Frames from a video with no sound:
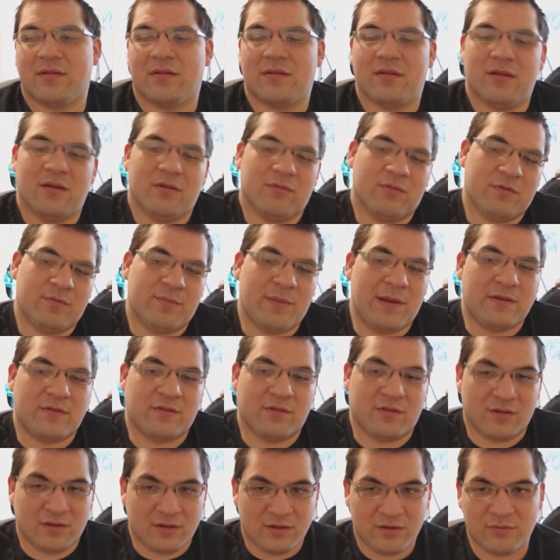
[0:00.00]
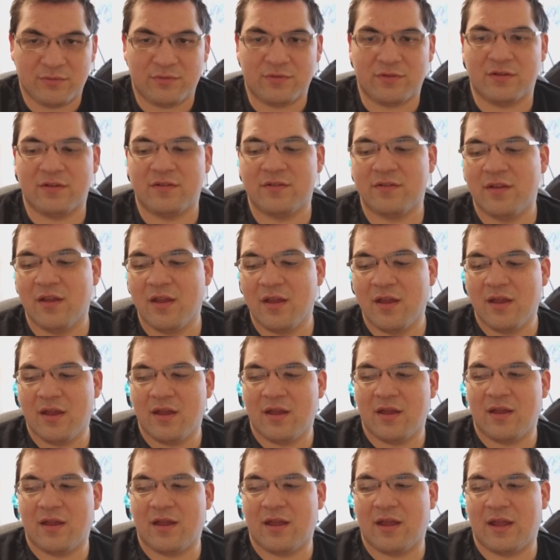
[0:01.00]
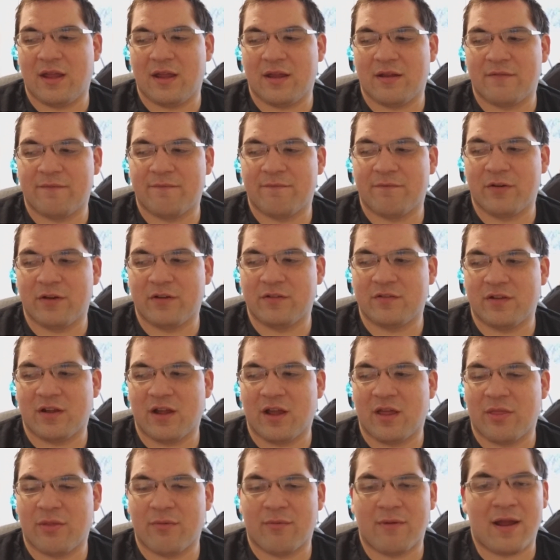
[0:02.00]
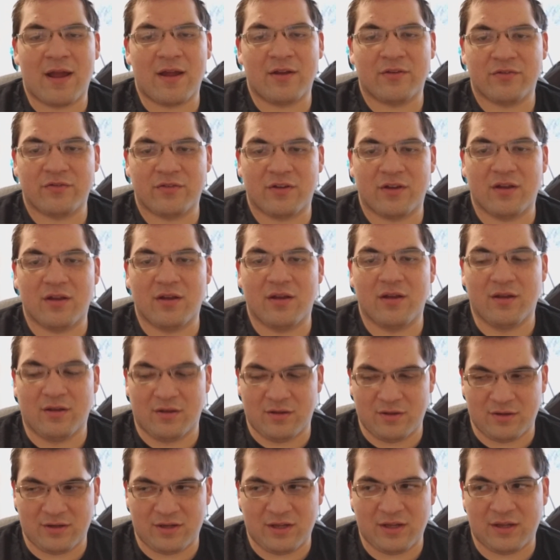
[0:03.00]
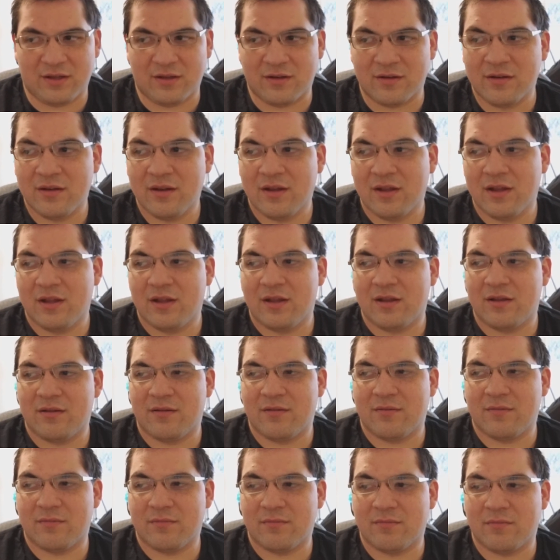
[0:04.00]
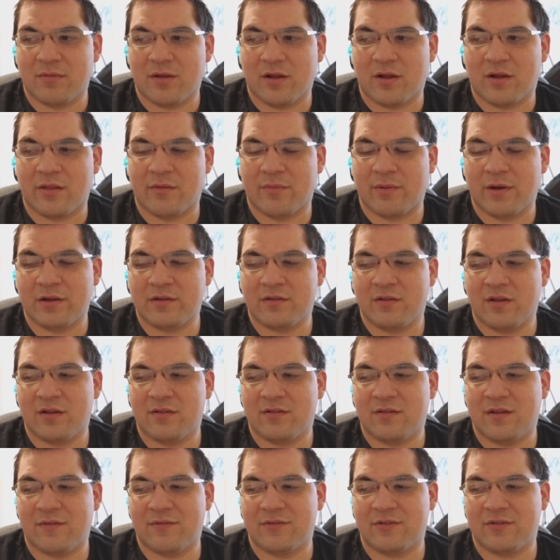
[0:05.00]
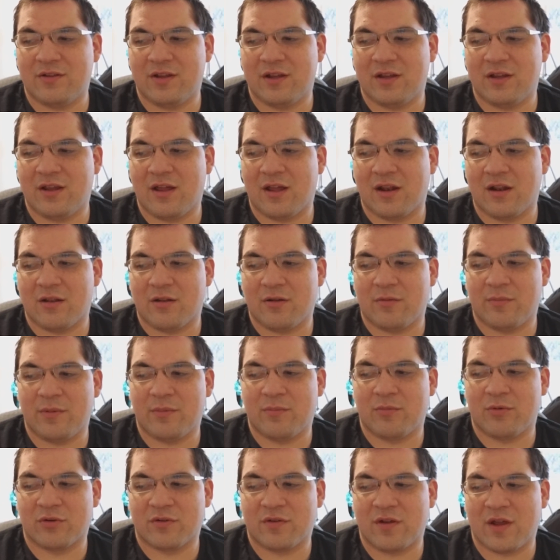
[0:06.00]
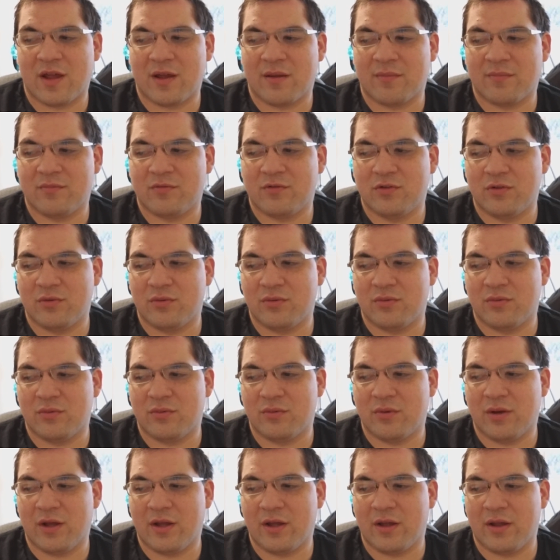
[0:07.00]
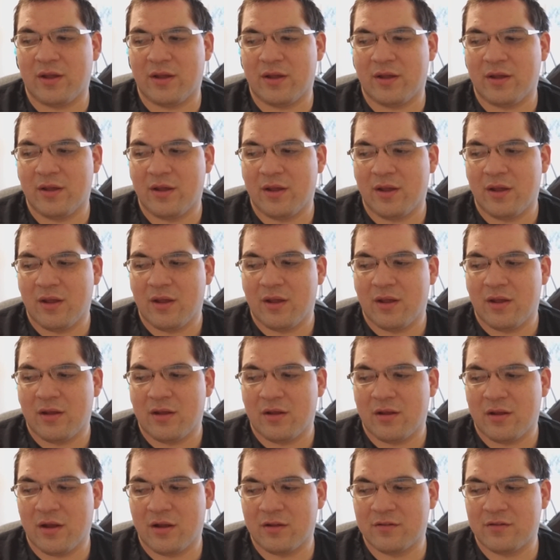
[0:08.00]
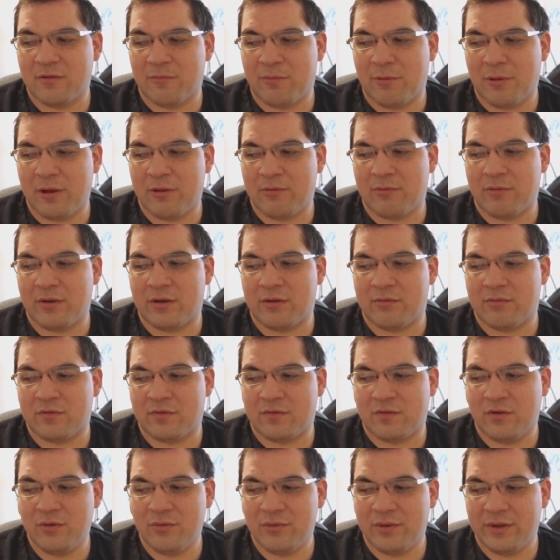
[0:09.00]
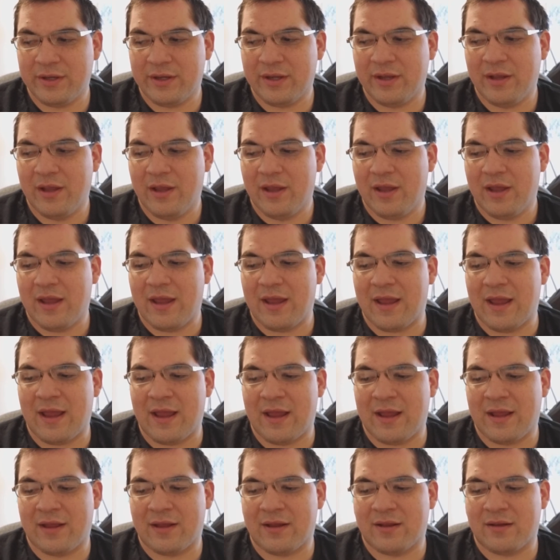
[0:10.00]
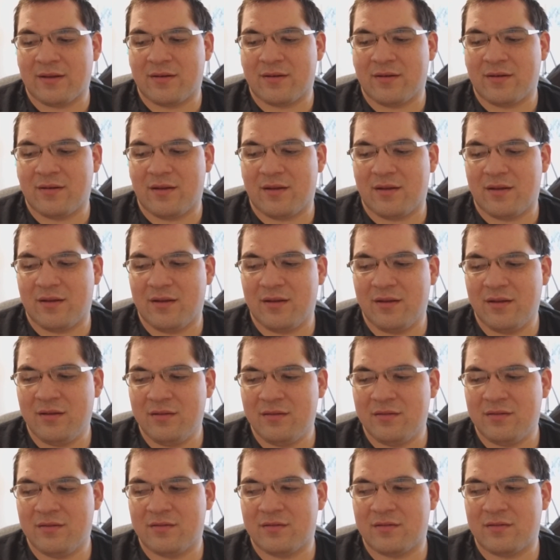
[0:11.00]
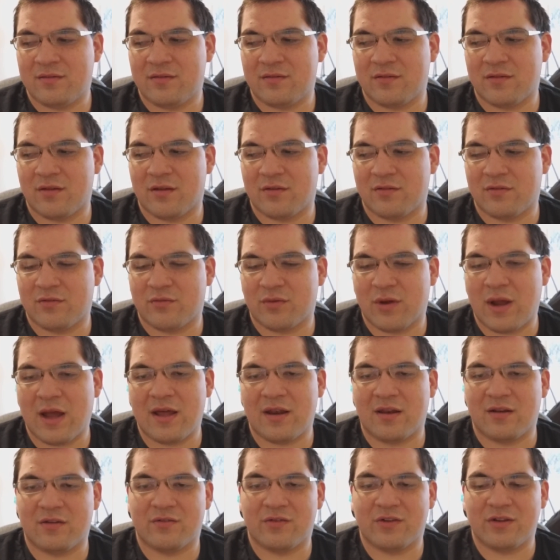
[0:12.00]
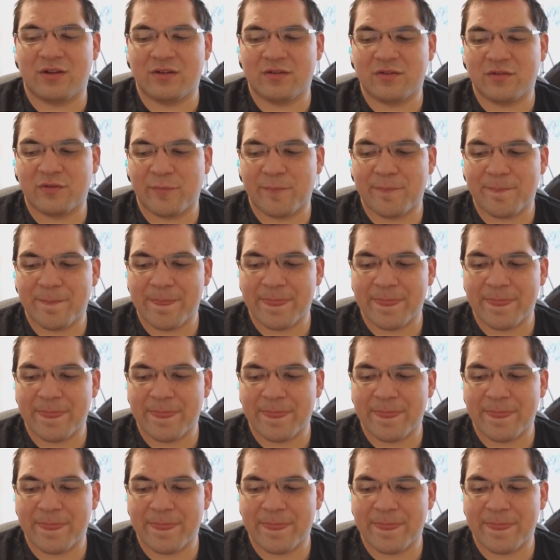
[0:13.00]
it was basically useless, and Frieza got thrashed again. On the bright side, 17 got a little bit more time to contemplate what he was doing, and his strategies.